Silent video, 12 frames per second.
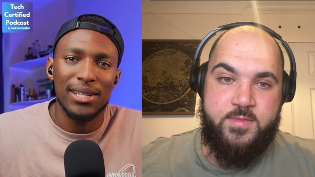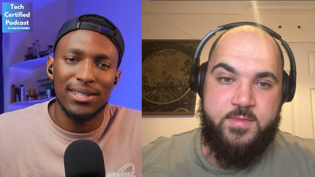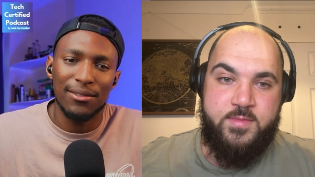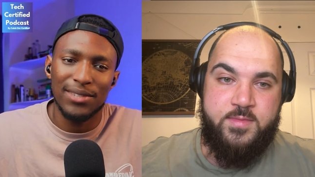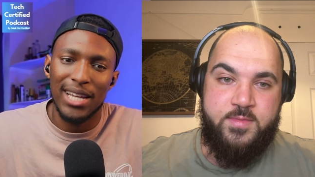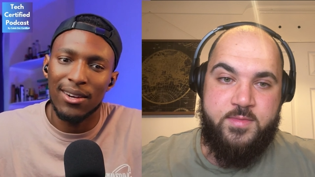Speaker 1: bits
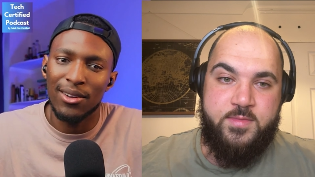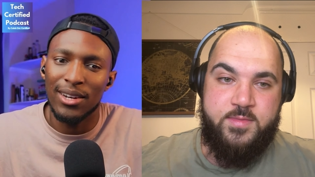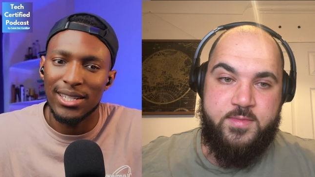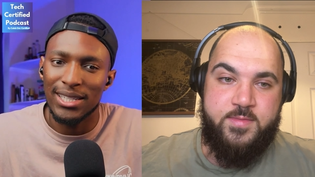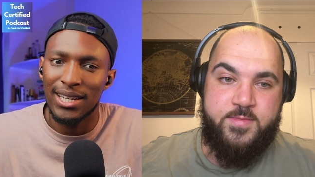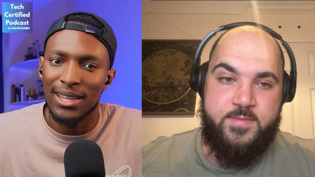of
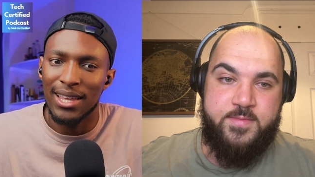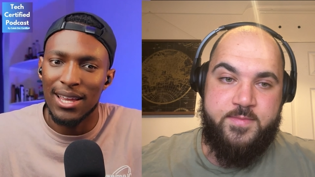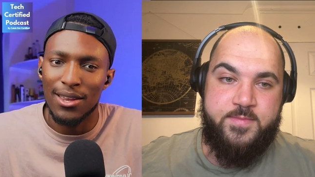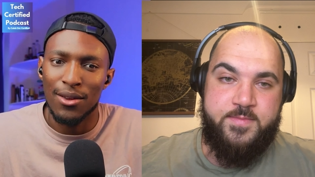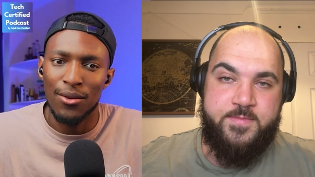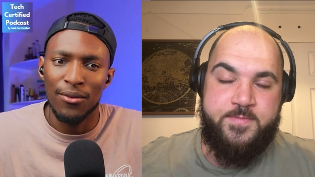technology that
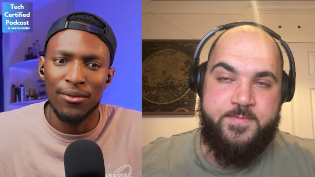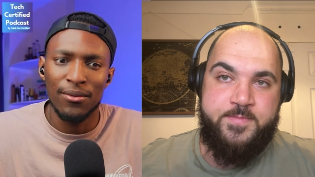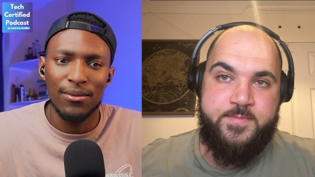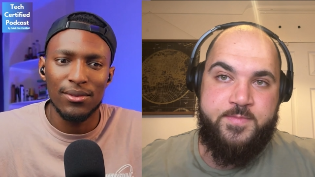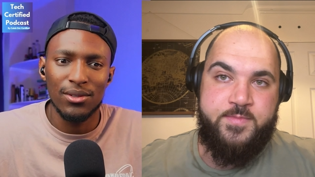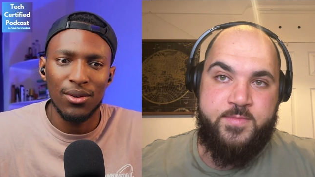you've
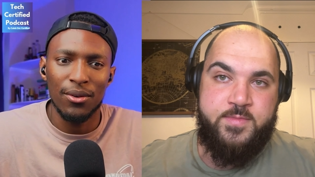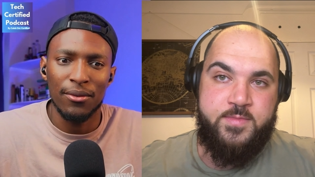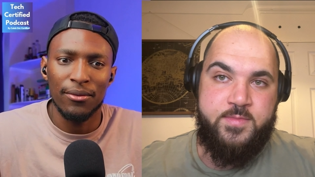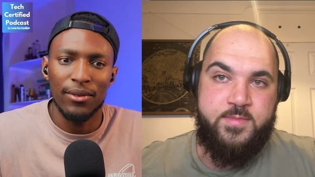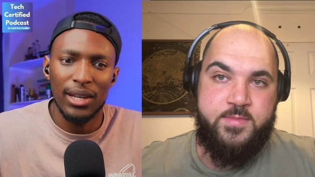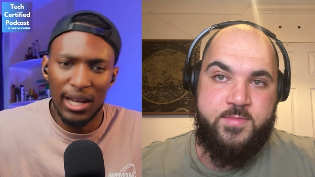sort of
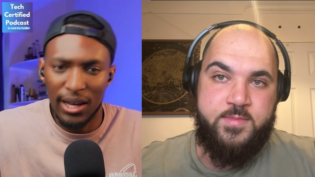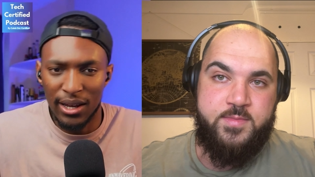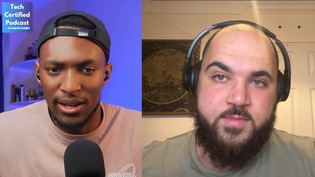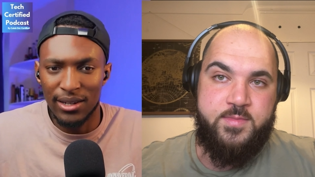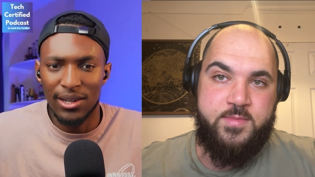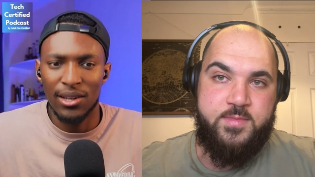
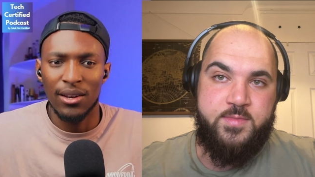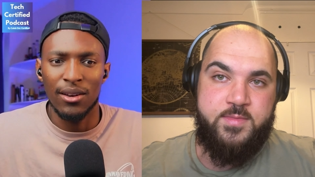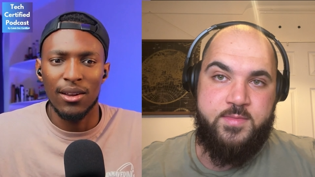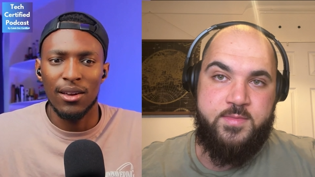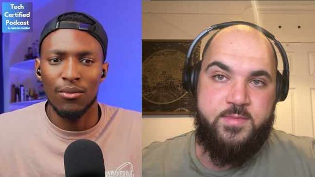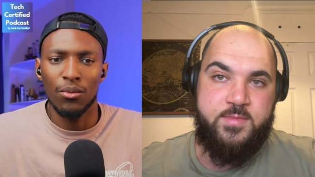learned and,
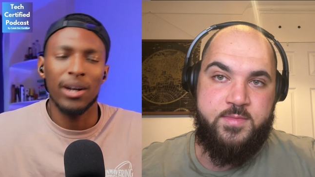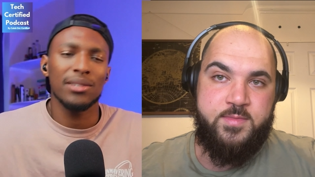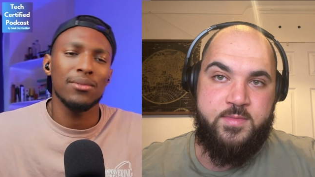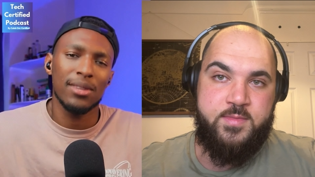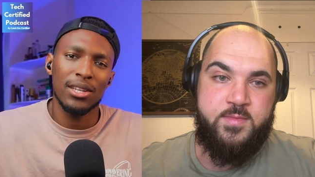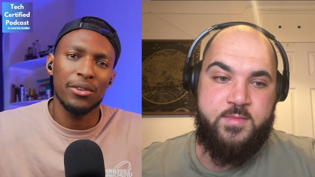and
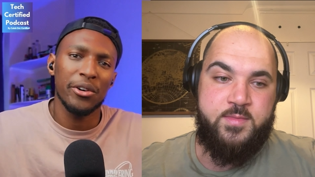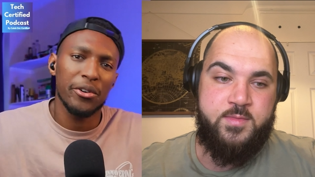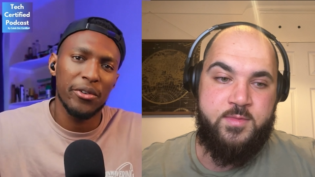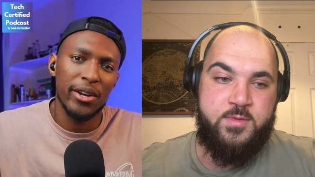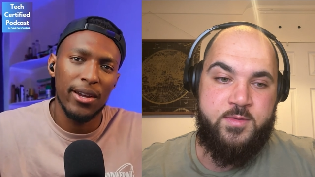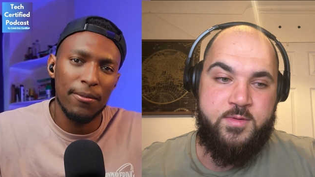worked with in your
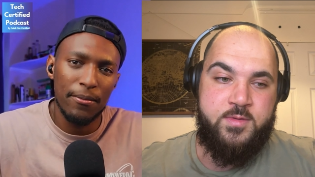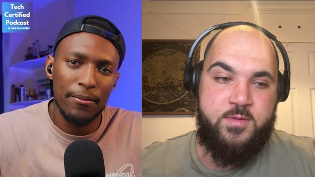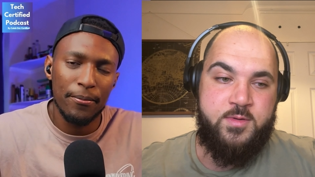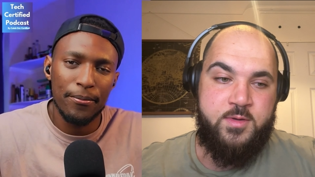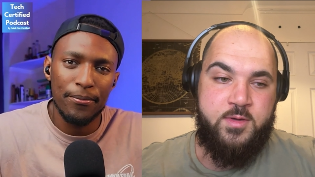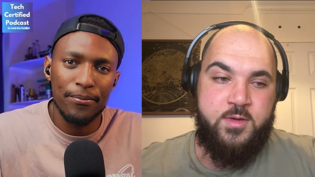career?
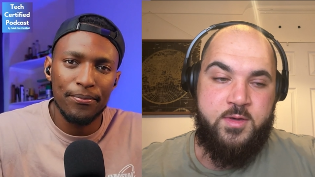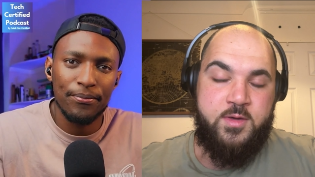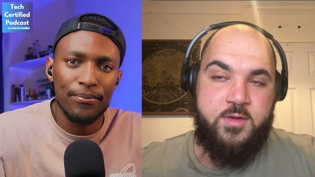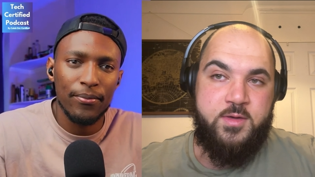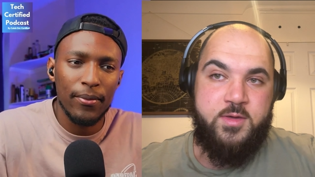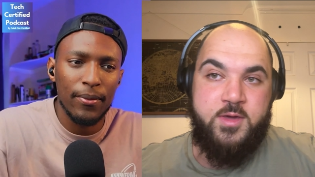
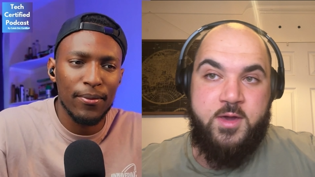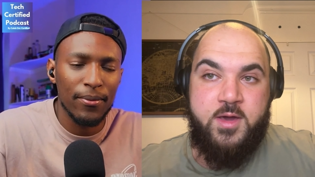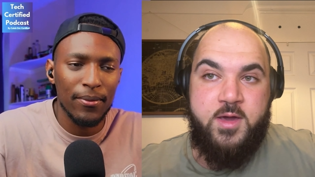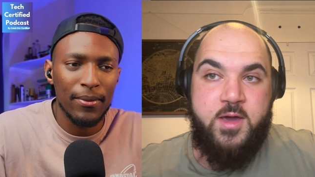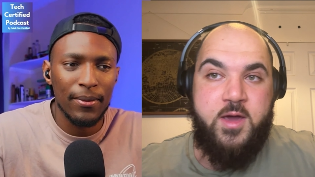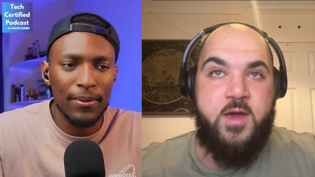
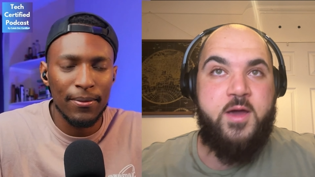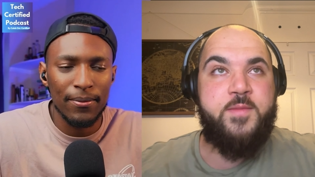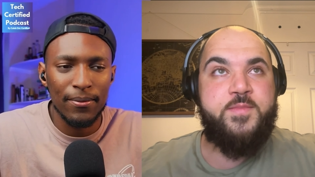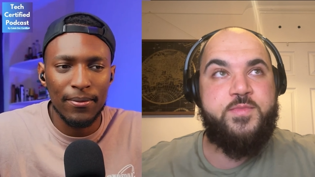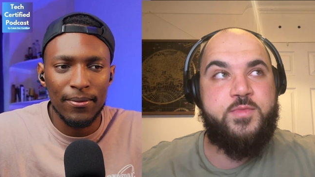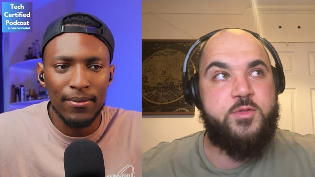
Speaker 2: Yeah.
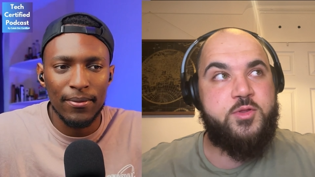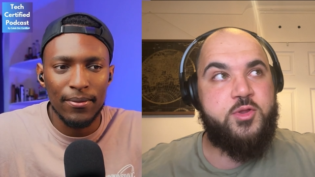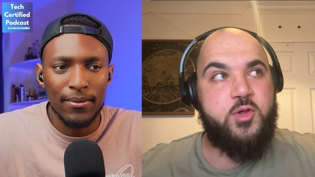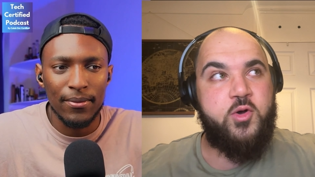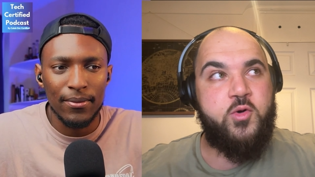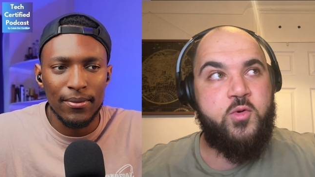Um,
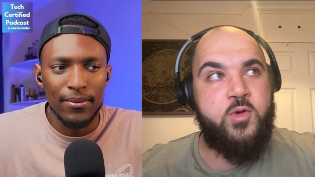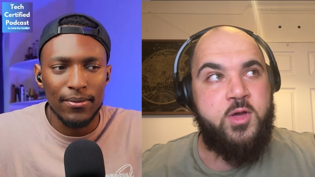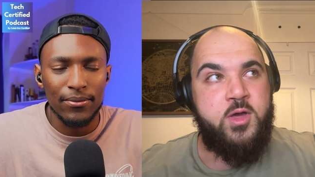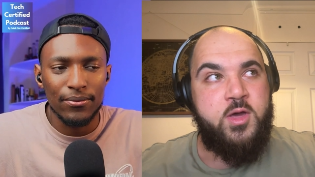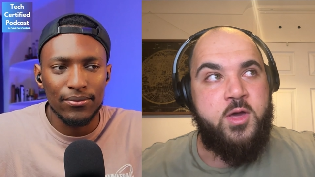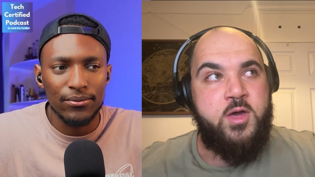
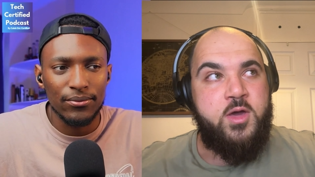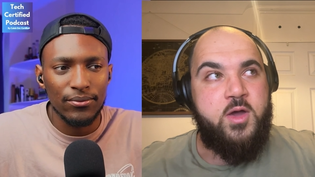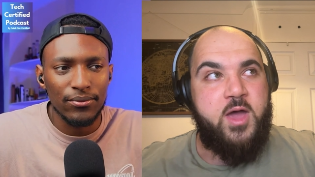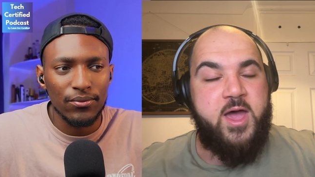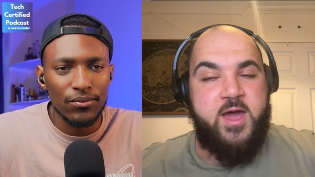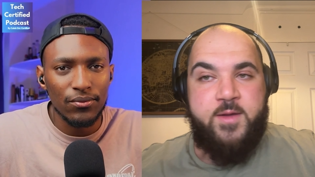so
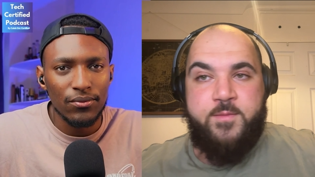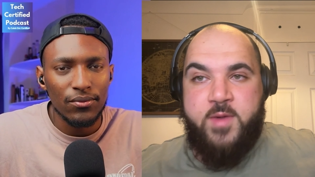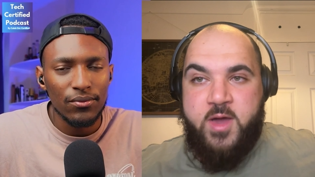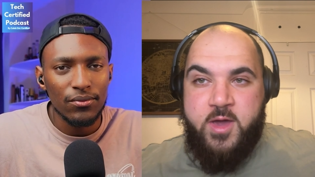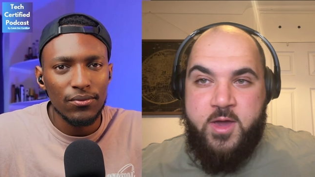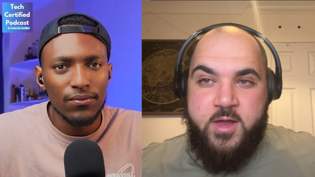at
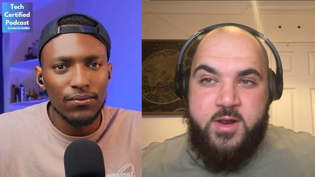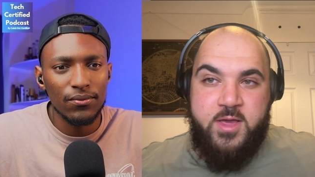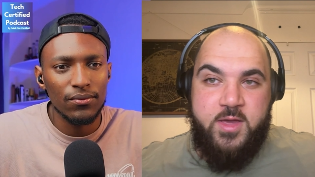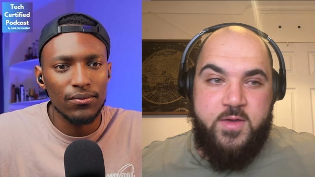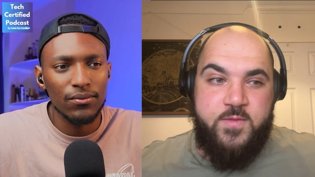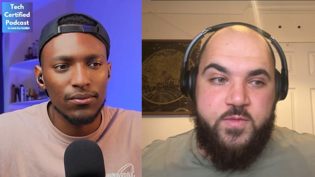my
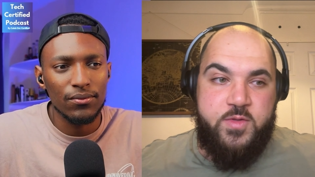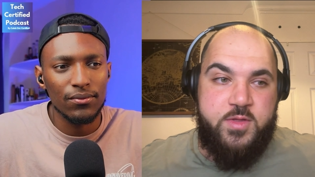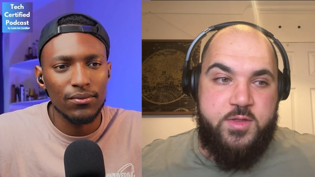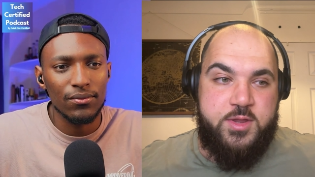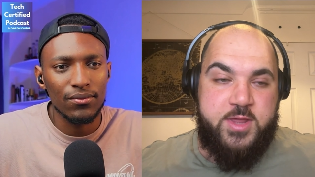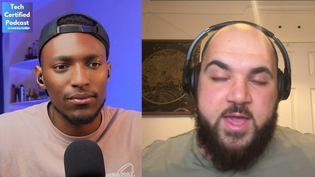early
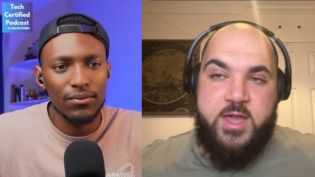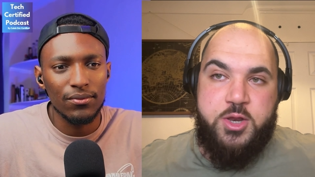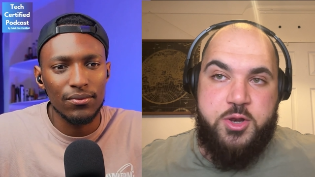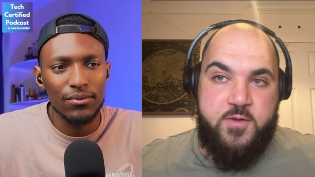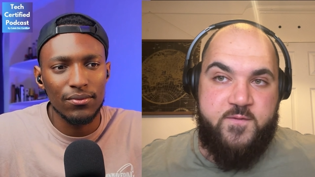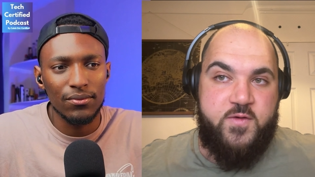
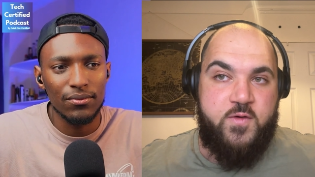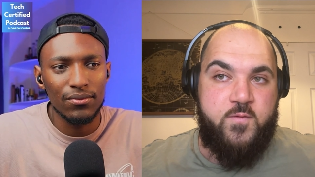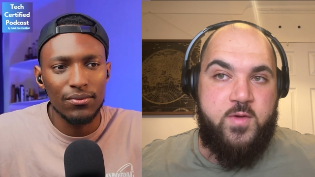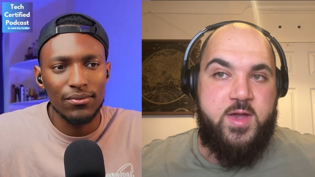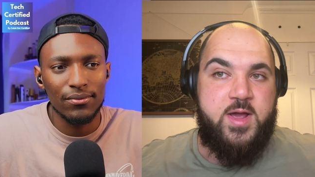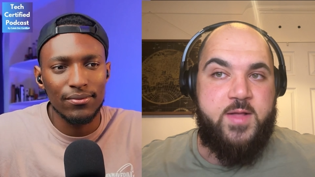stage of
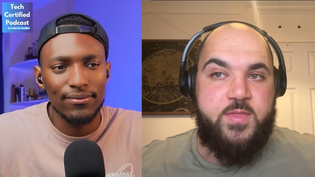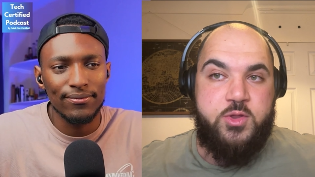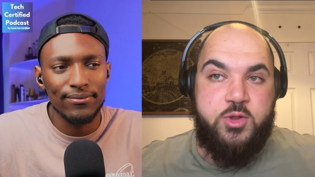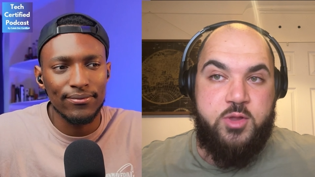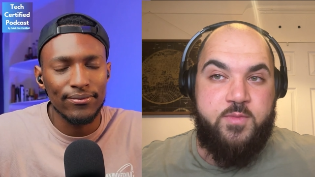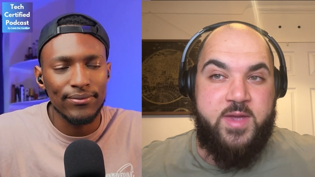career, and
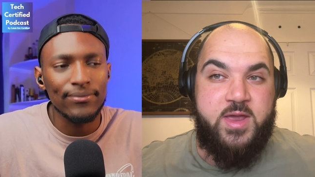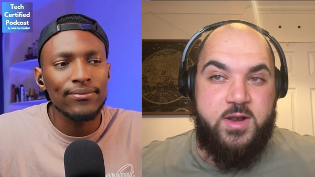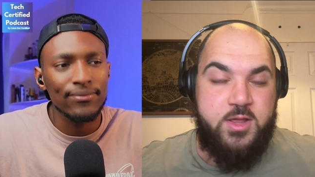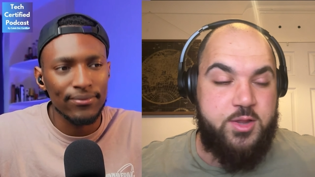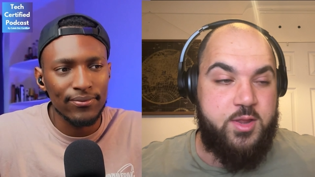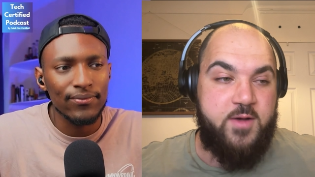this was mainly